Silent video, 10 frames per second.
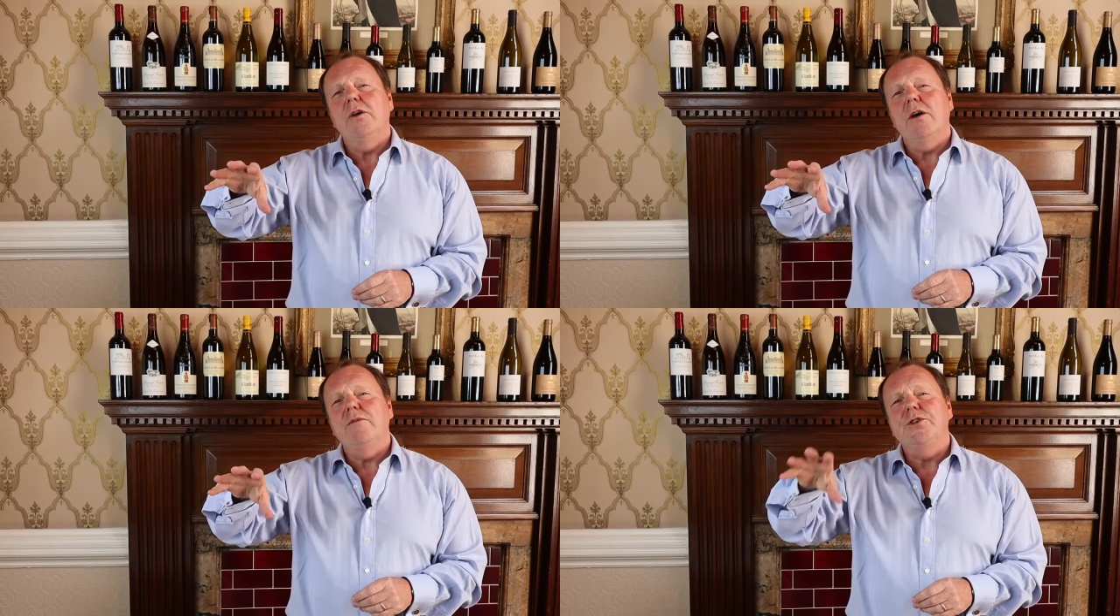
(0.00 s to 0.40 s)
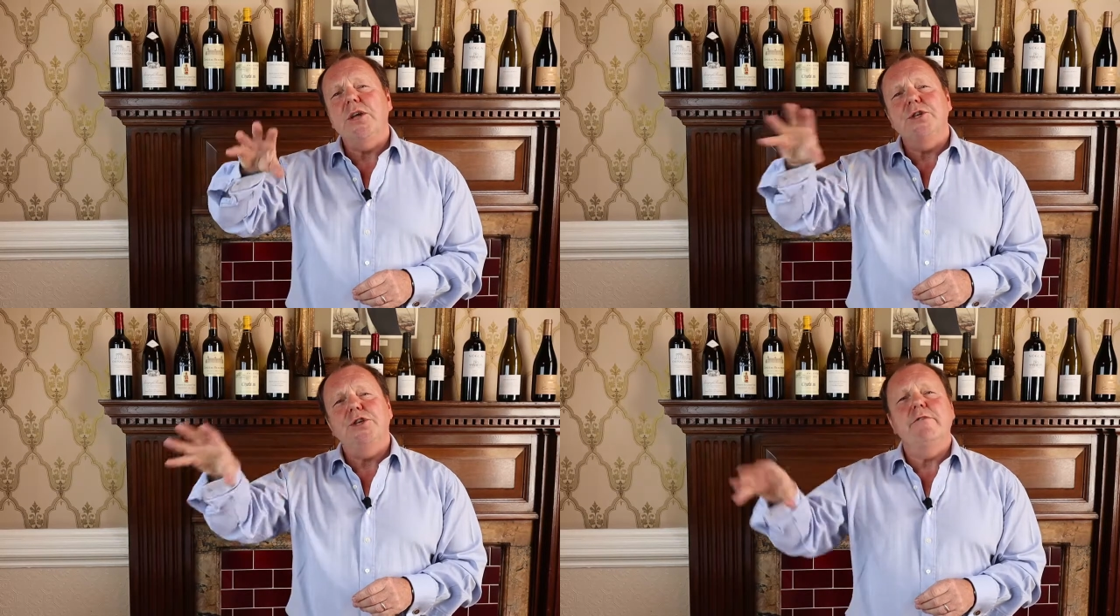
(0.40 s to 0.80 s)
of the
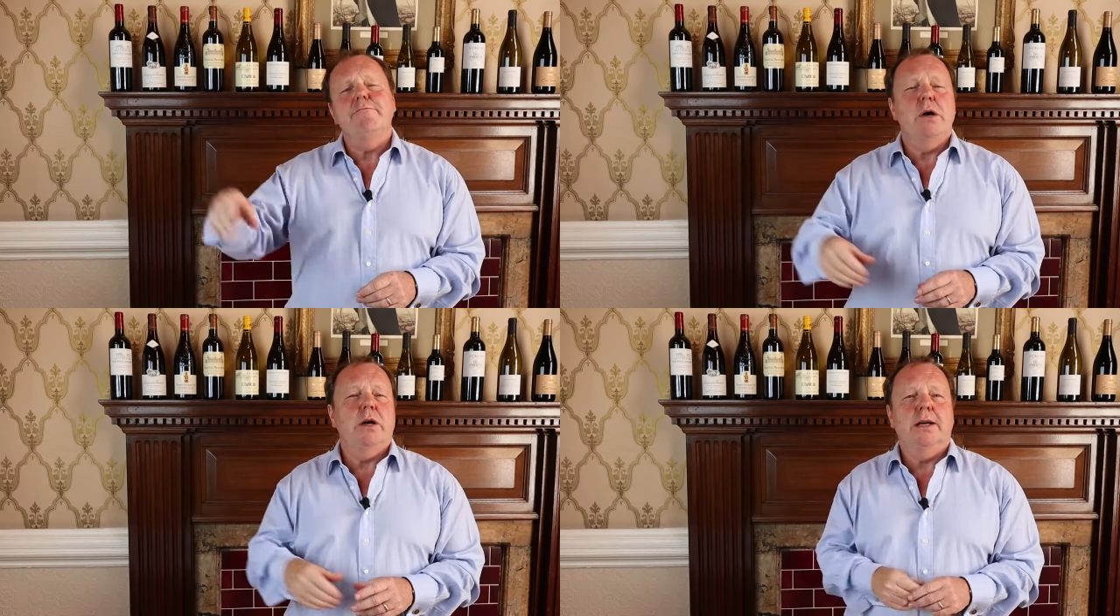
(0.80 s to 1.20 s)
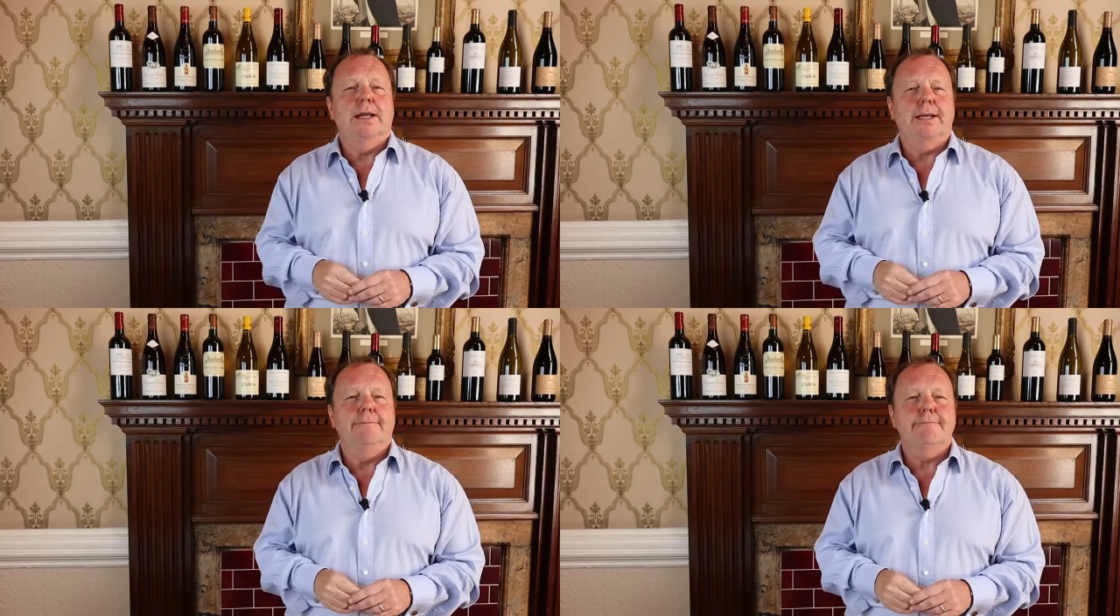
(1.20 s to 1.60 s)
Duchy of
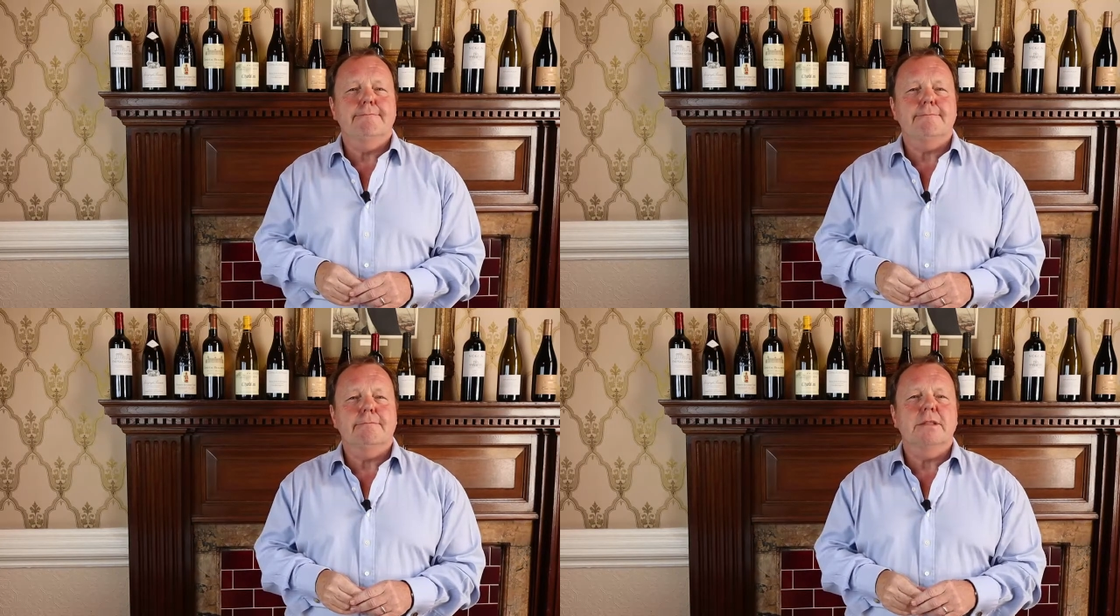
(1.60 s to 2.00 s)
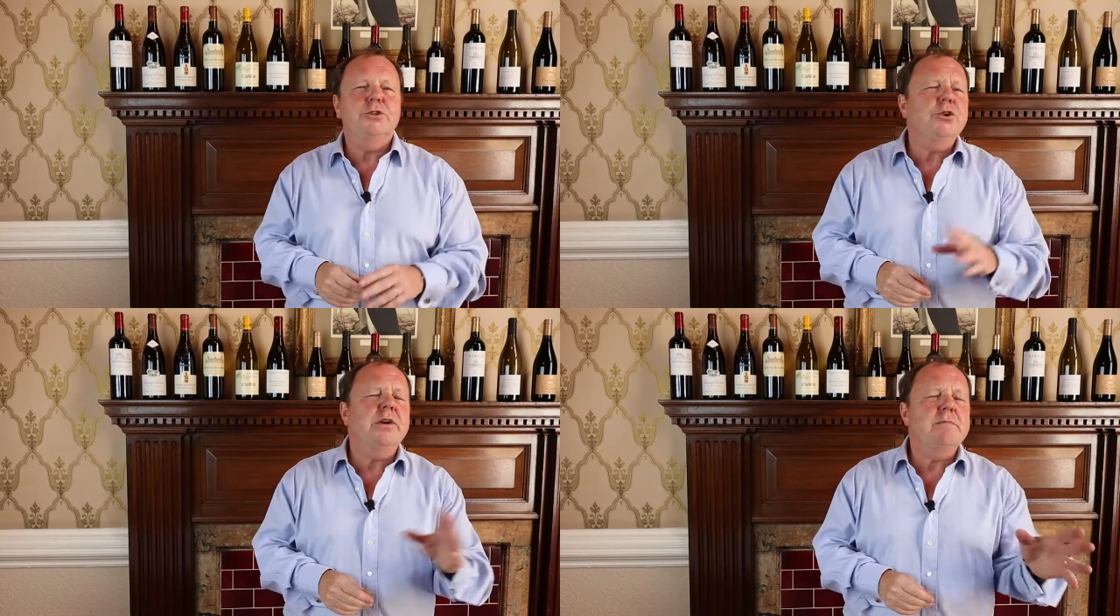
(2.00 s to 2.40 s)
Burgundy
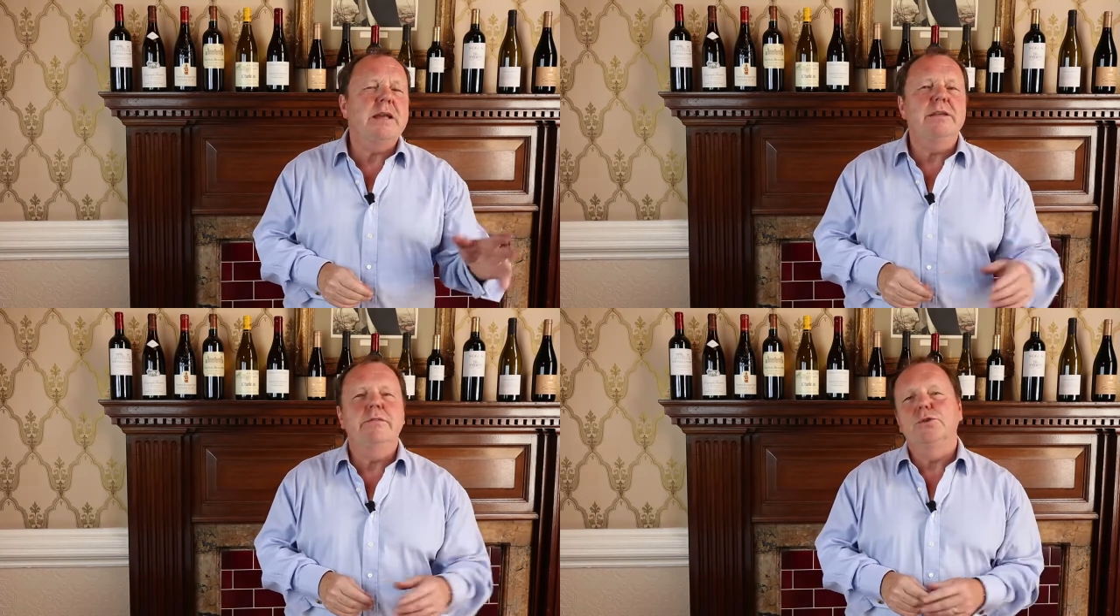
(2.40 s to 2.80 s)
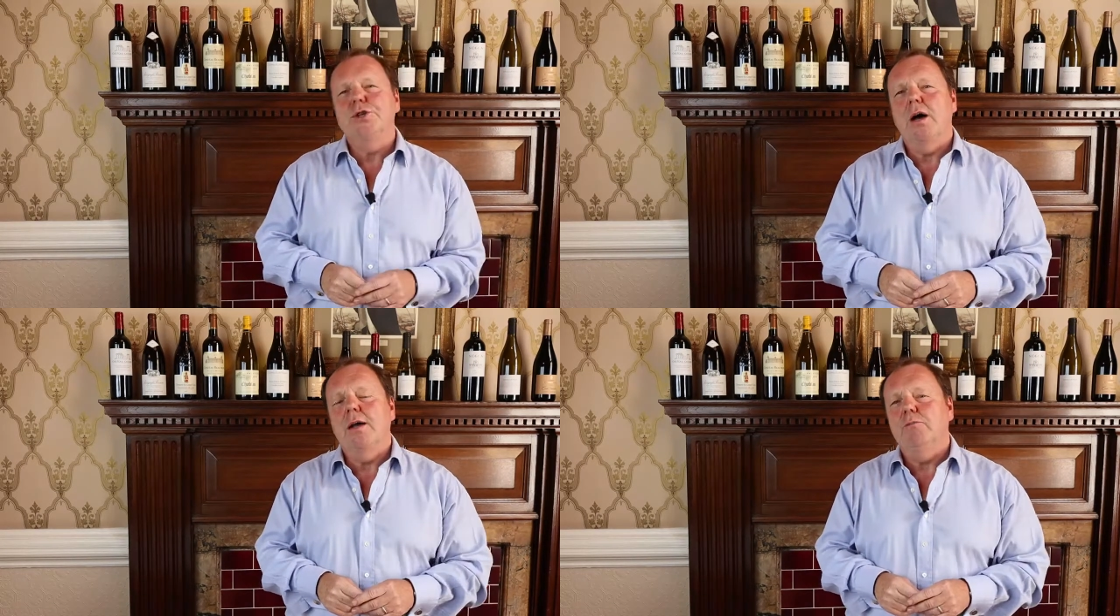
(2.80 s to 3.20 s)
during medieval
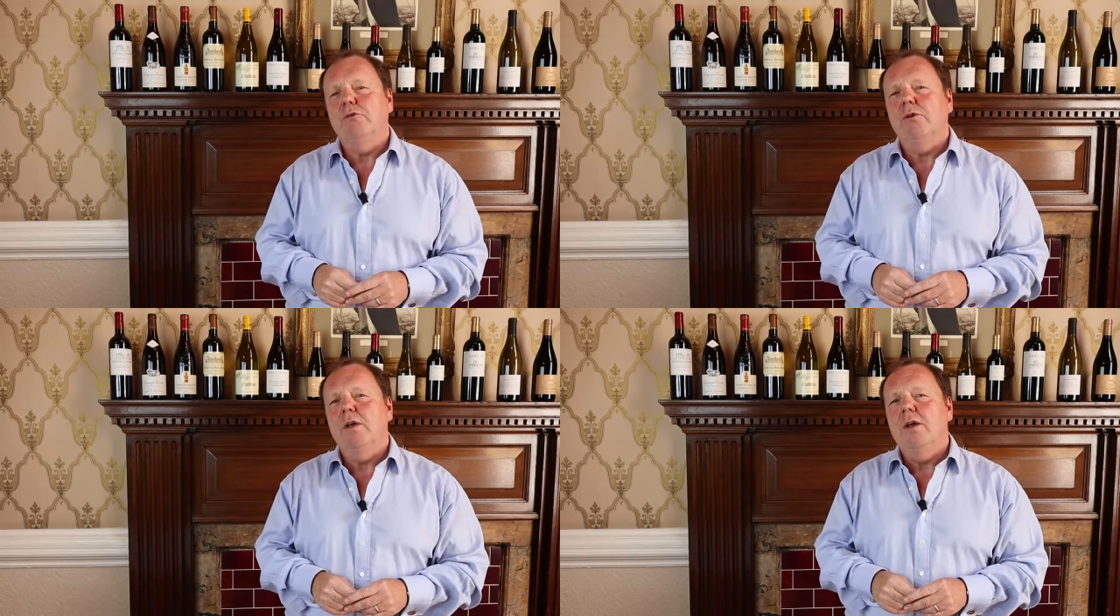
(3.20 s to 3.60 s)
times.